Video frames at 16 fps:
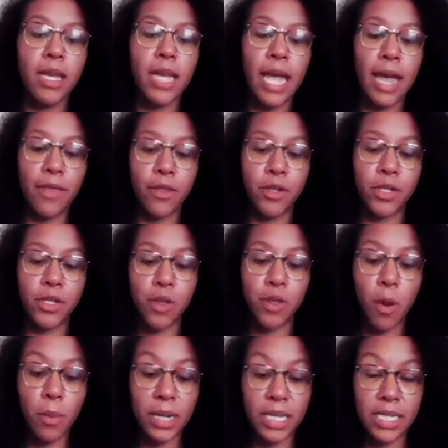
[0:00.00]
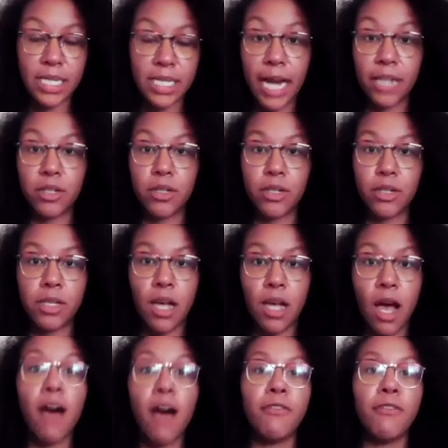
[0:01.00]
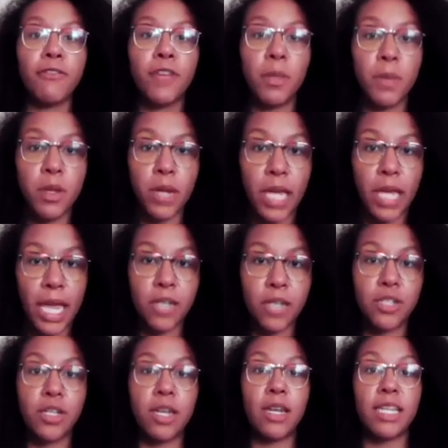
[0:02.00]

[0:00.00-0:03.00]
And there's so many sectors of communication.